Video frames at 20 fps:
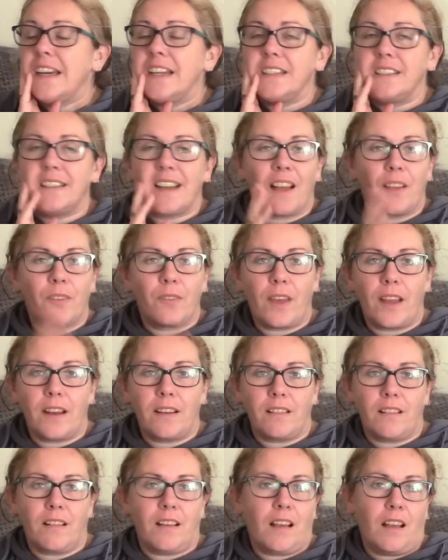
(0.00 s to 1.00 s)
Now
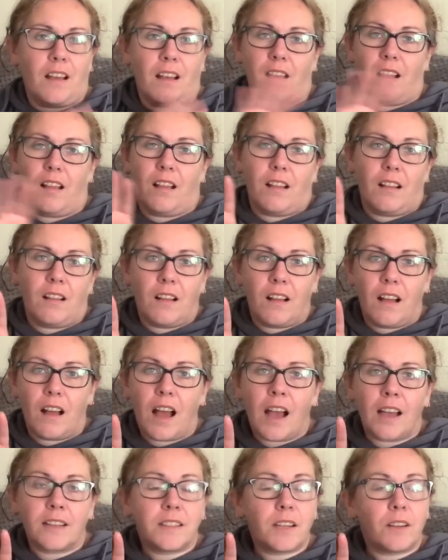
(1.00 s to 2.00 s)
then,
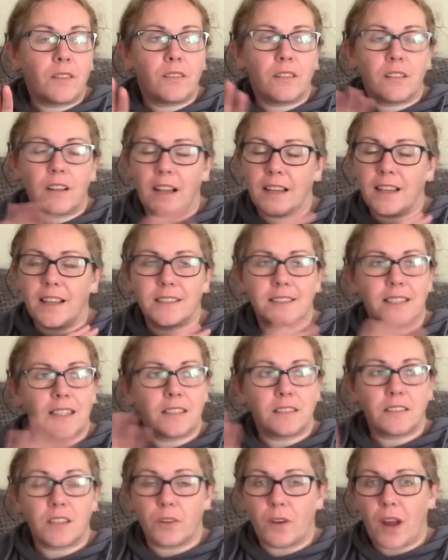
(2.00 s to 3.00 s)
I don't
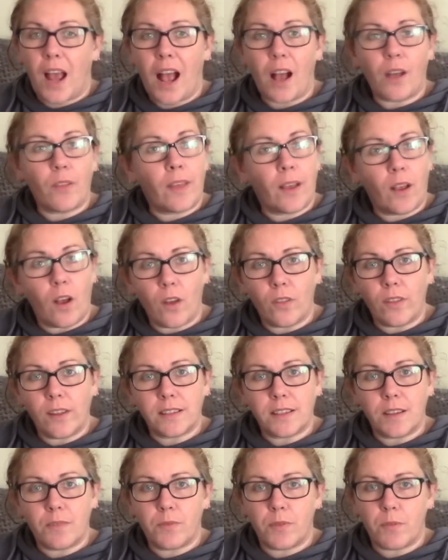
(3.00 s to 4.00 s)
know how they got
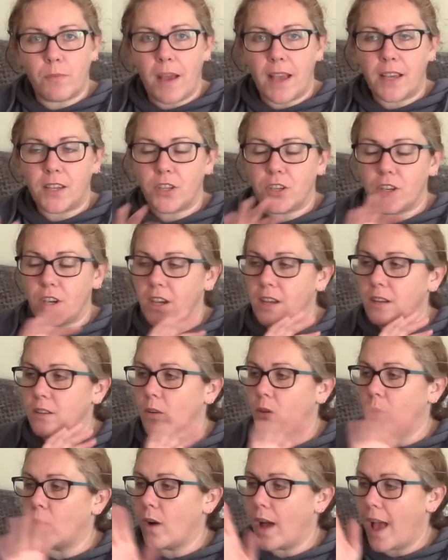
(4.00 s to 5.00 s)
this information
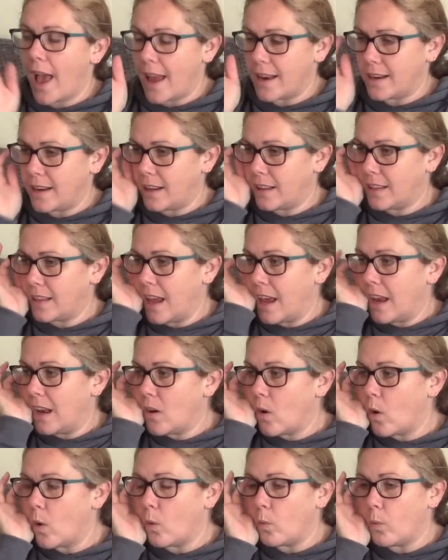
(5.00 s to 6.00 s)
or
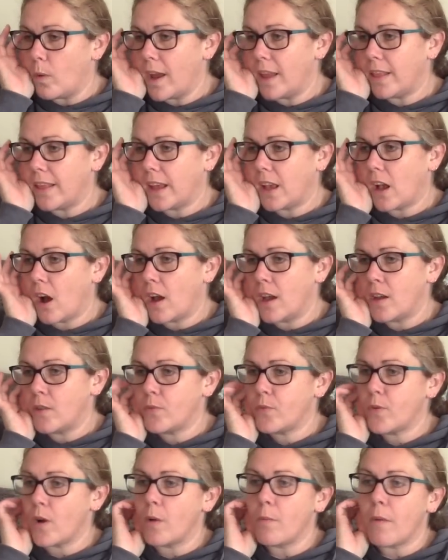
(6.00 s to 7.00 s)
anything or where they got it
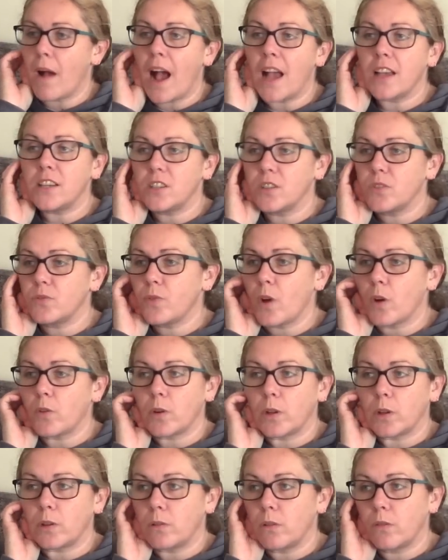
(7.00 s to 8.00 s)
from. I just
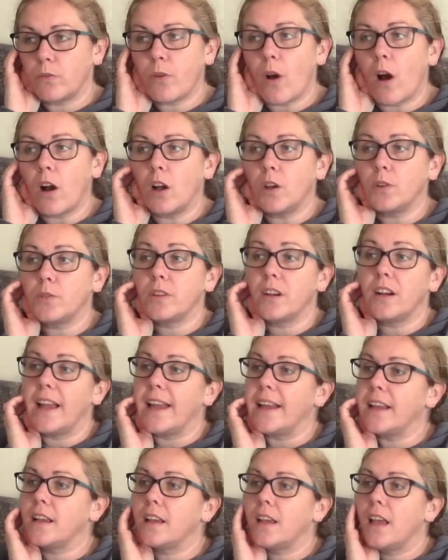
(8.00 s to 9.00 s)
followed the
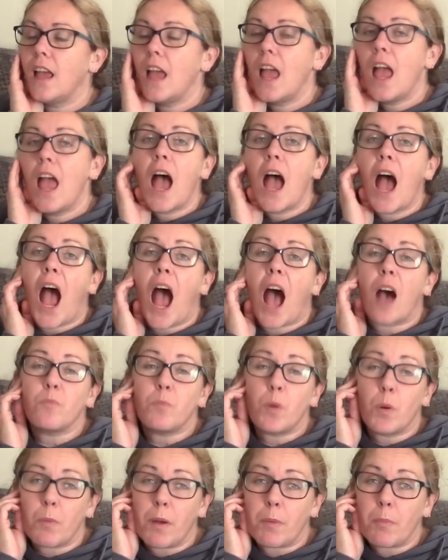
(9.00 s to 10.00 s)
link and
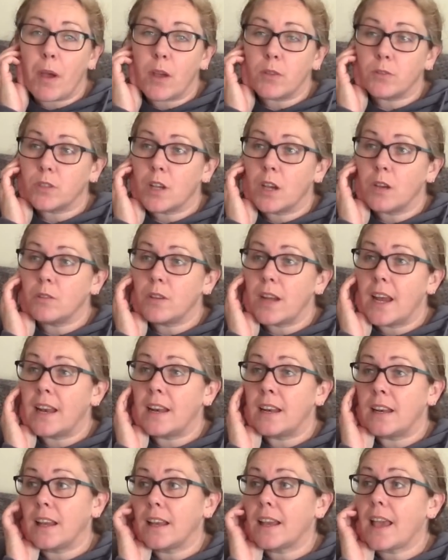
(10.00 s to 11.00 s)
put my postcode
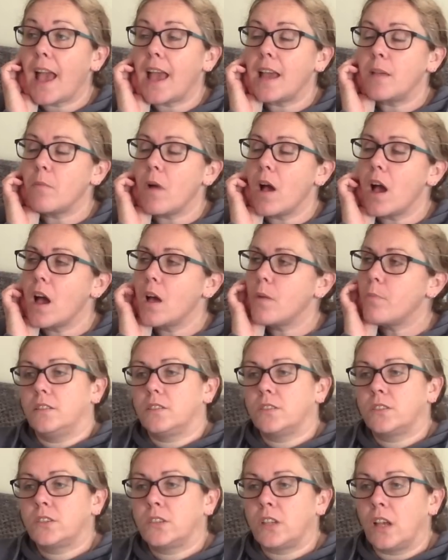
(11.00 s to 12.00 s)
in and it came up.
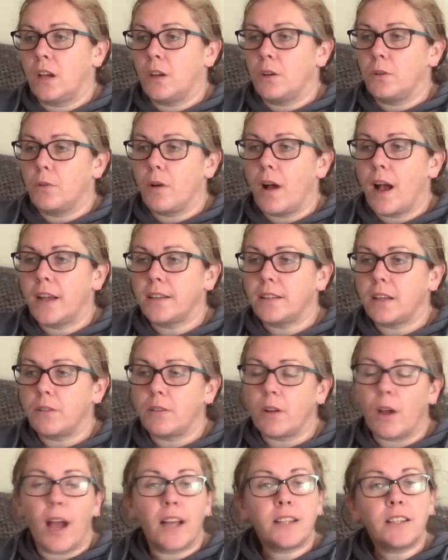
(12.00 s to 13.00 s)
So I don't
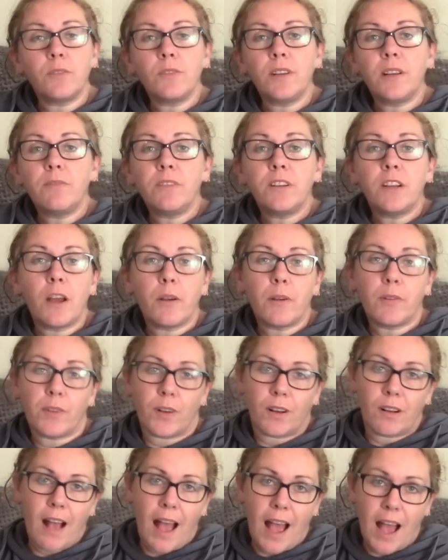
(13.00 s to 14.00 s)
know. I don't even know if
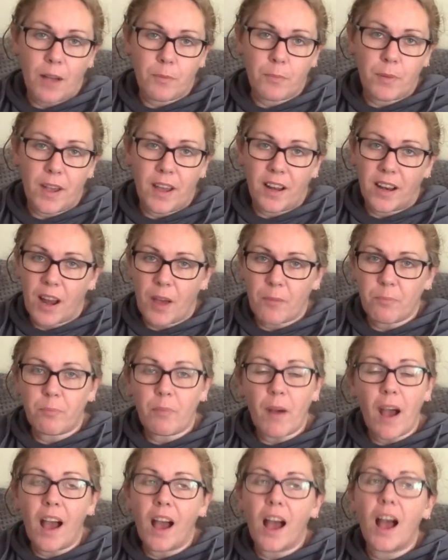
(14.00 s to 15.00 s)
it'll happen,
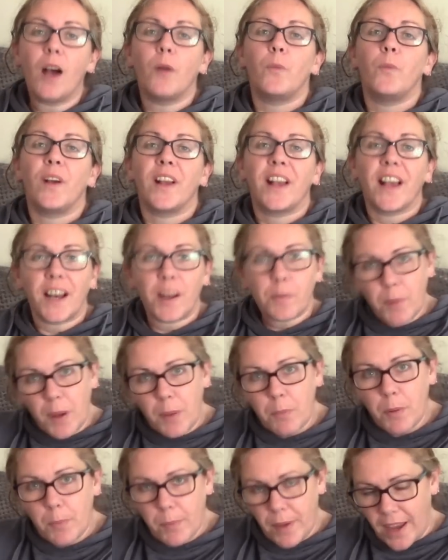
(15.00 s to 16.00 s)
but we're going to be
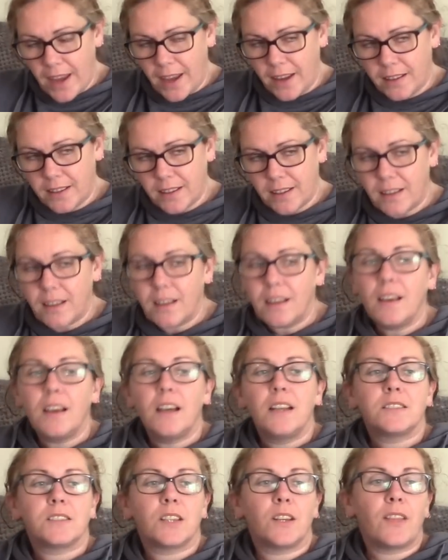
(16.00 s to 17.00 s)
prepared.
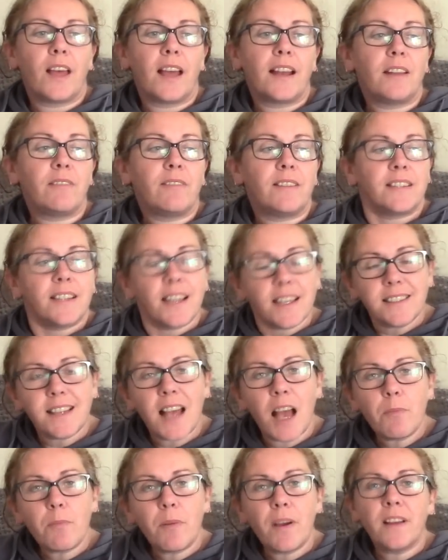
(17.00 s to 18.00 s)
So then if it does
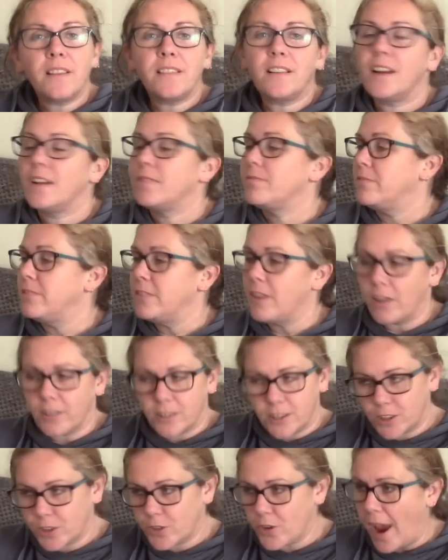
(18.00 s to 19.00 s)
happen,
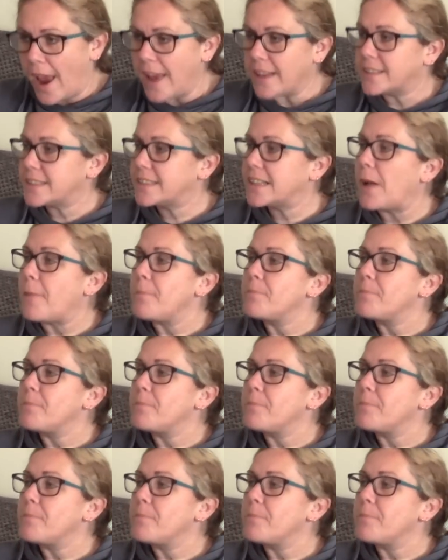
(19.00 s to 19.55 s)
not stressed.